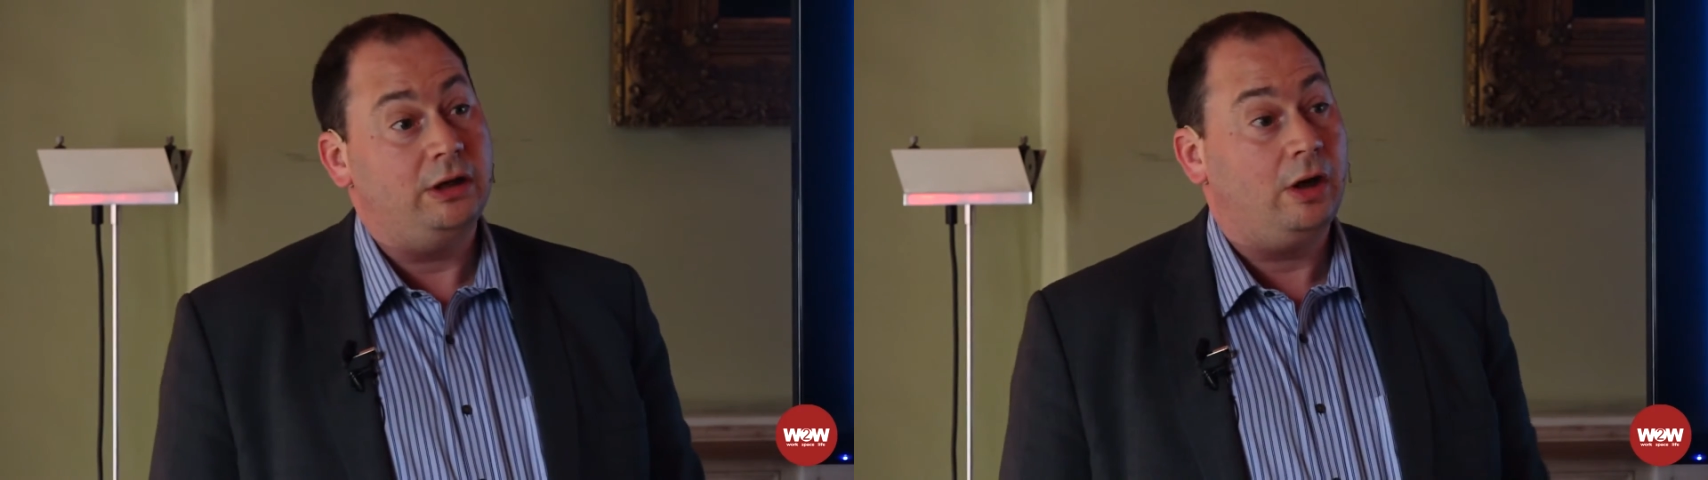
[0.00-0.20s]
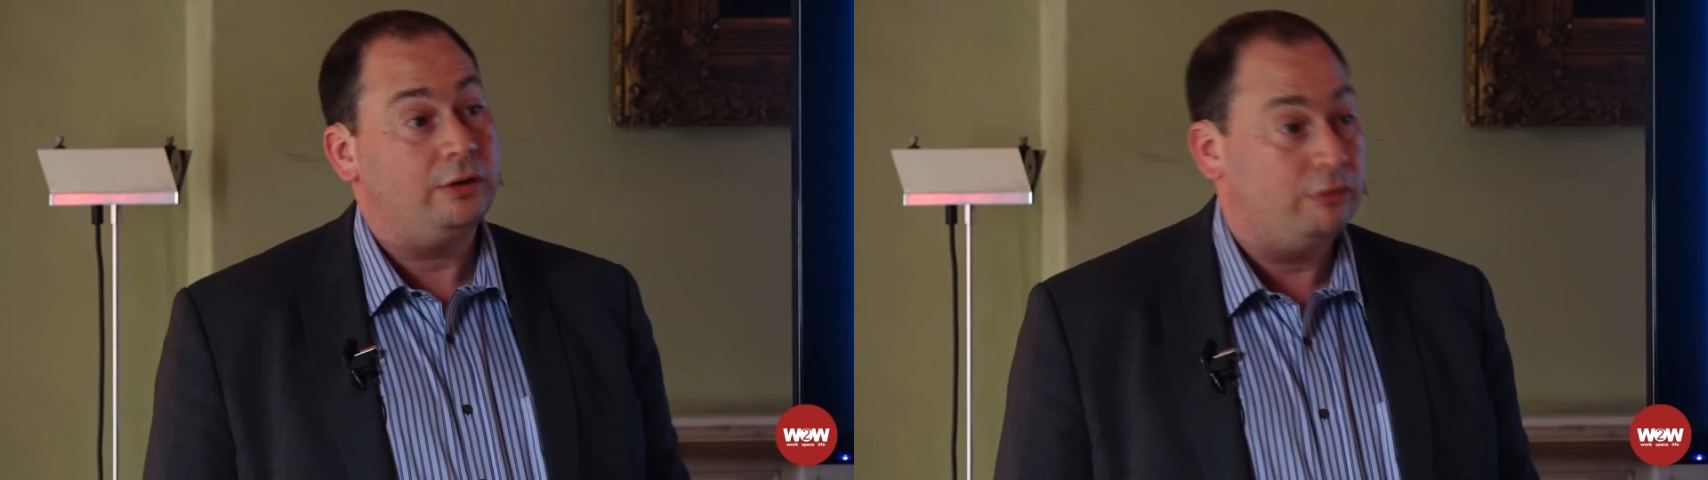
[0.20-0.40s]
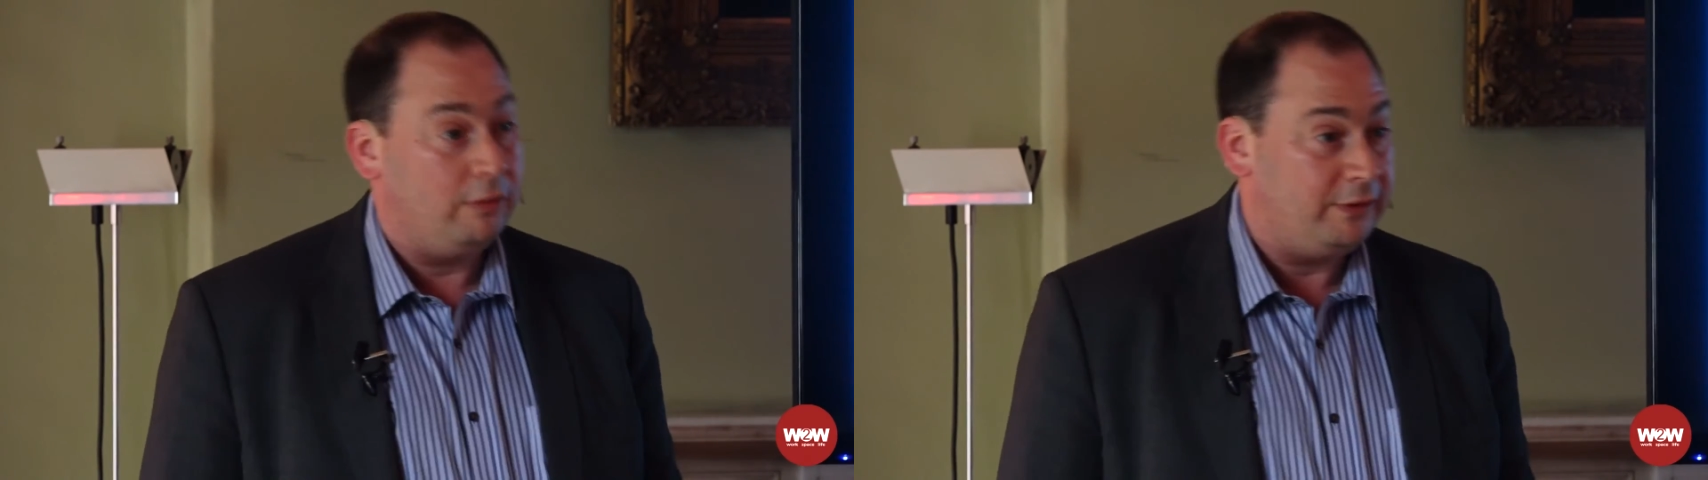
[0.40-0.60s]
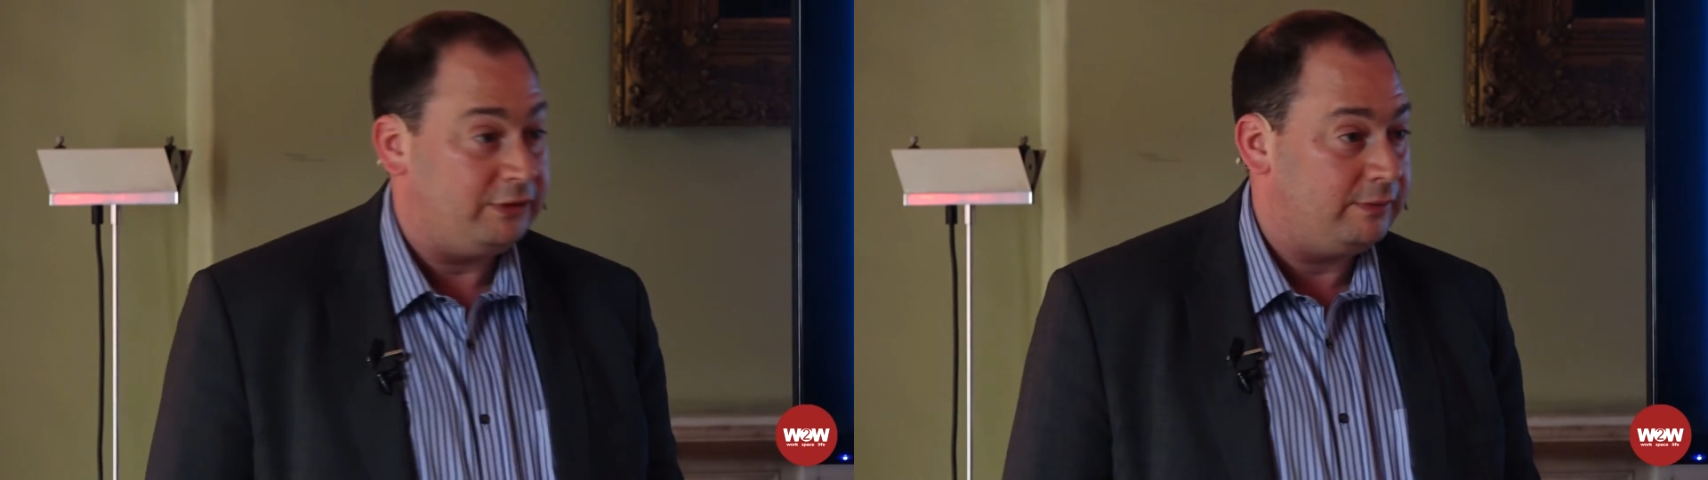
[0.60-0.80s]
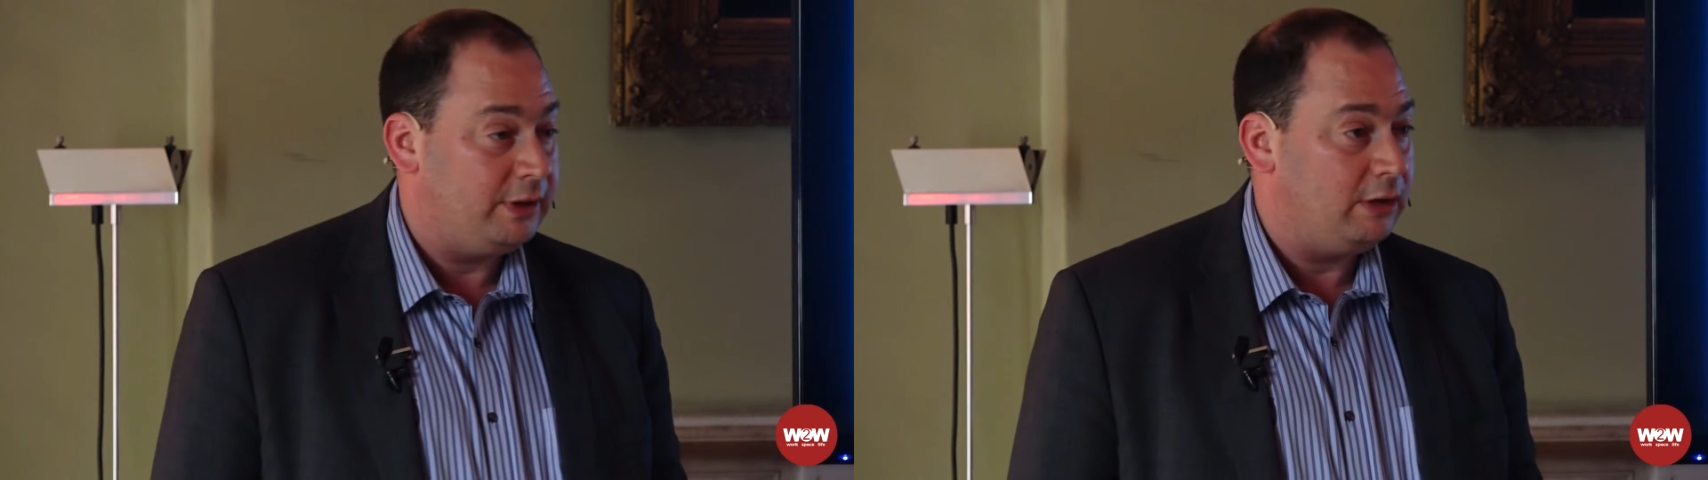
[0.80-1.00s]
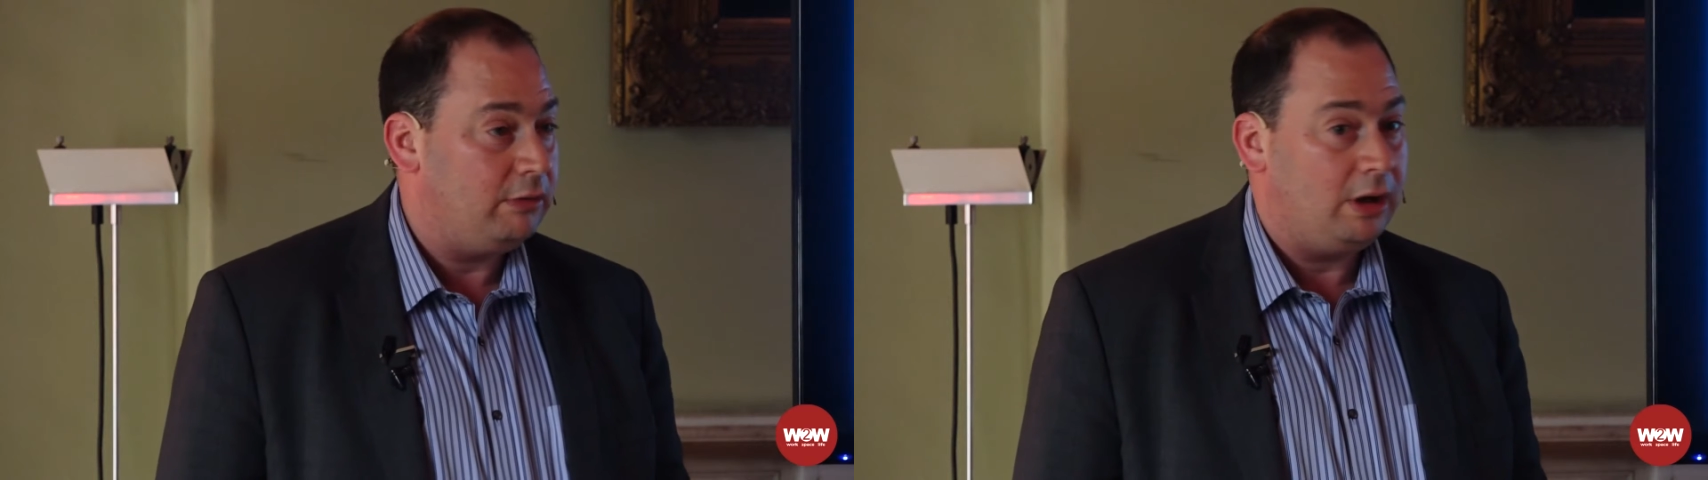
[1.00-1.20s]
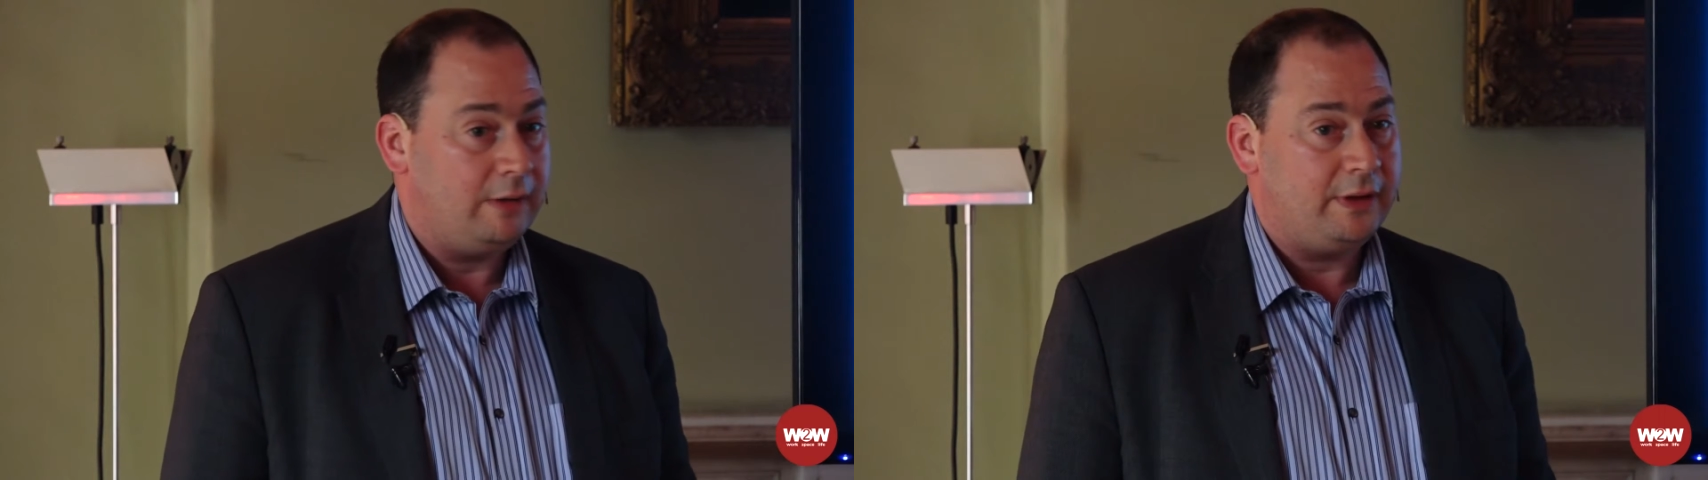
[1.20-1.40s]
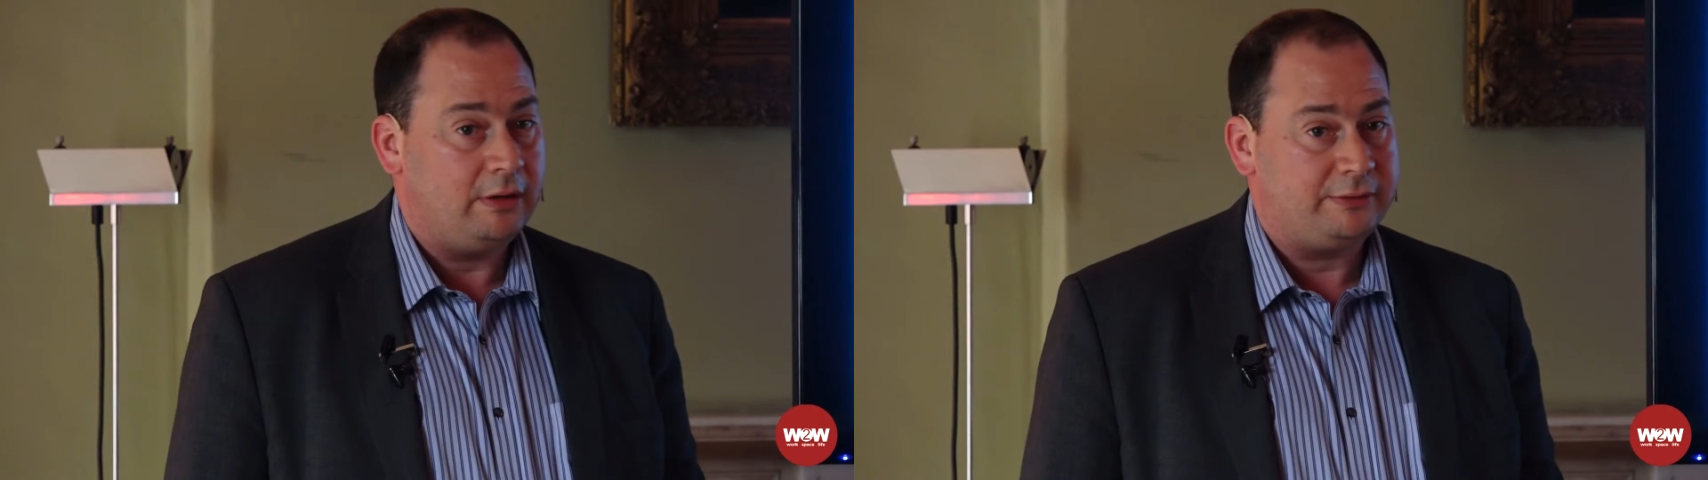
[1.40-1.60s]
larger office if
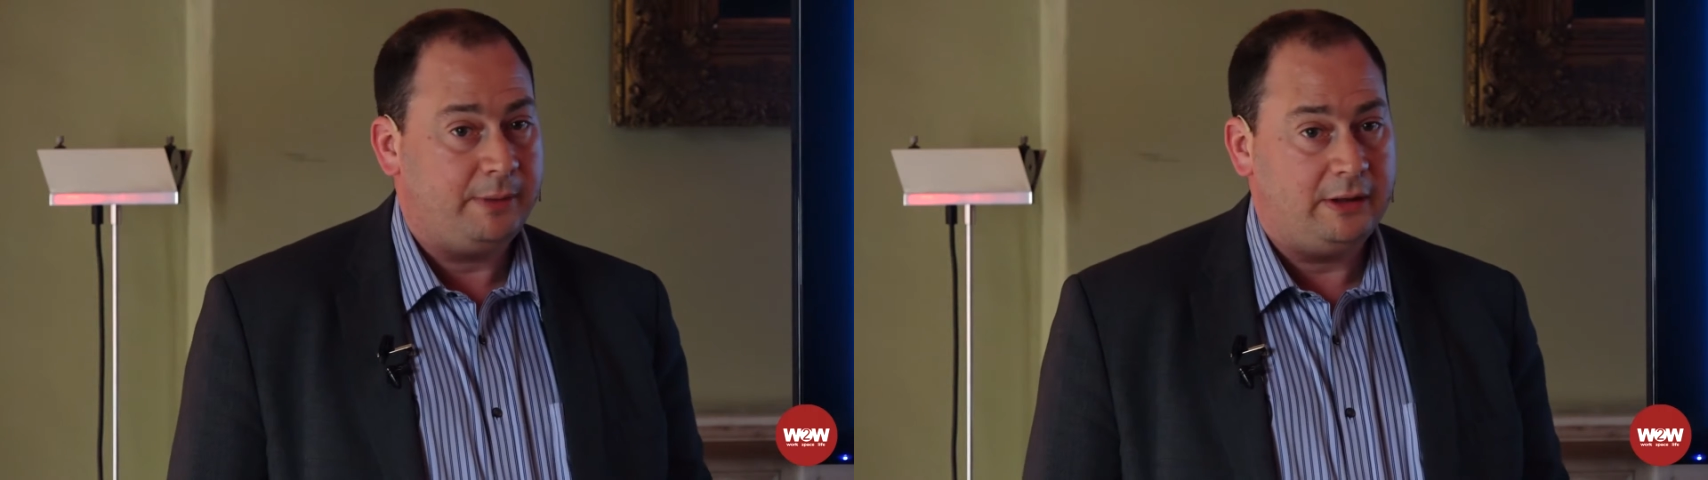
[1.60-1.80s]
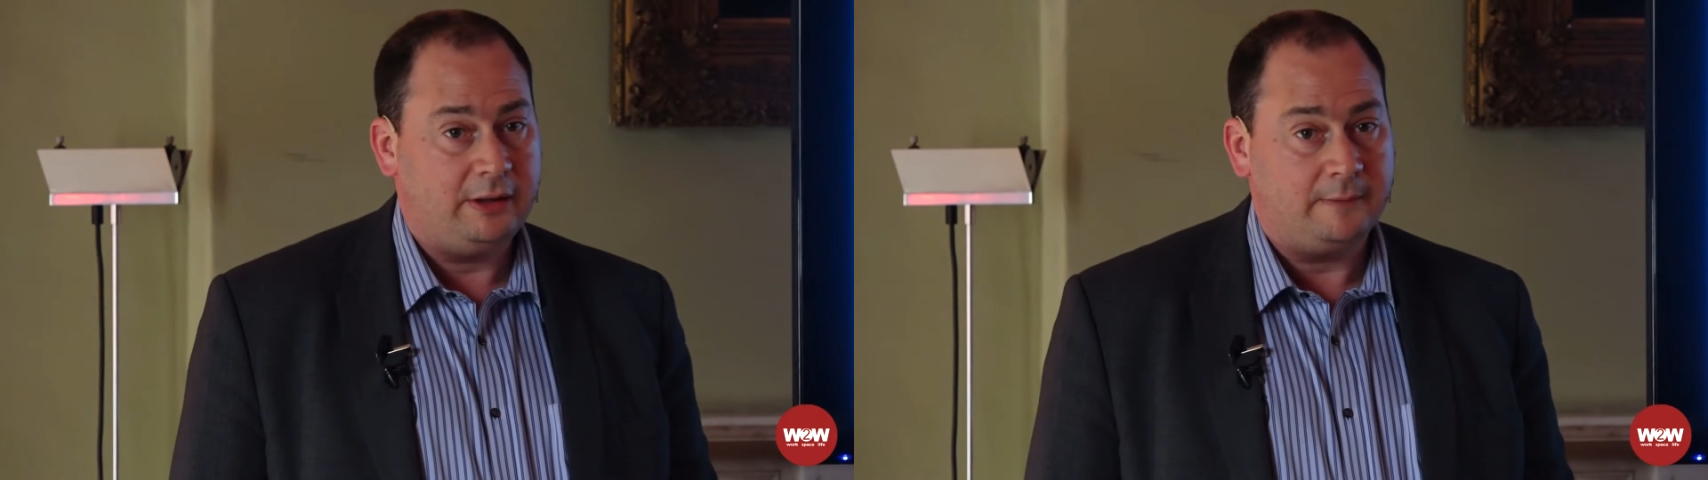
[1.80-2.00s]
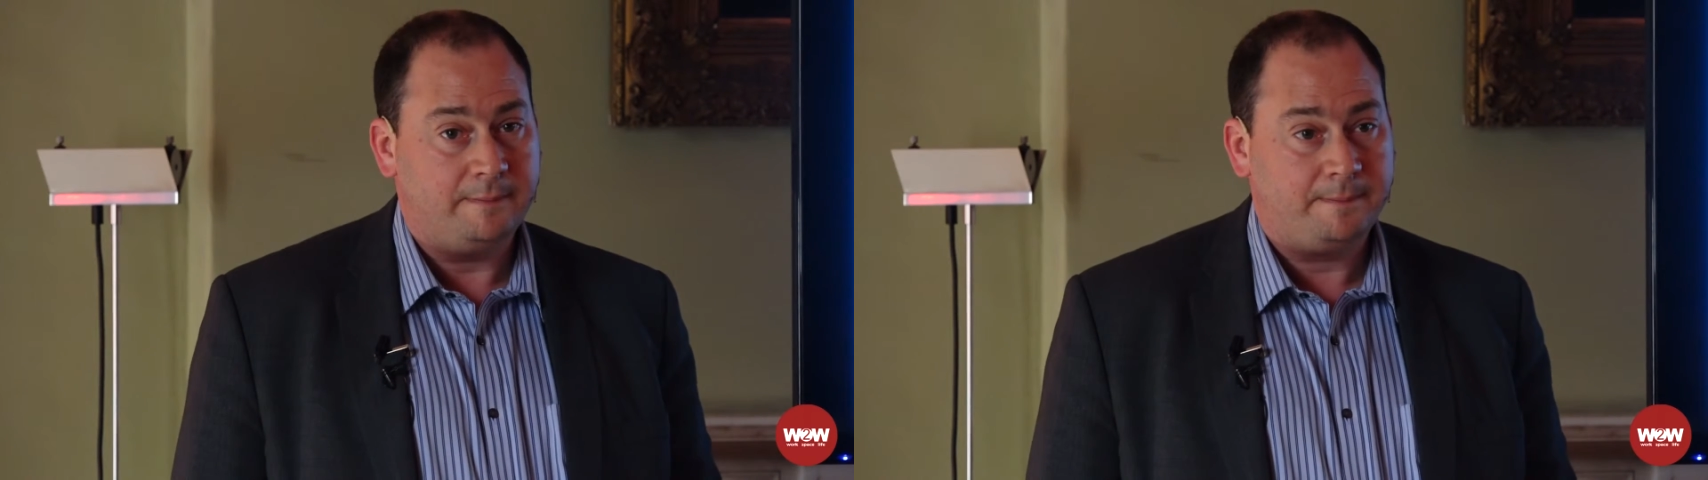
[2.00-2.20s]
they're expanding.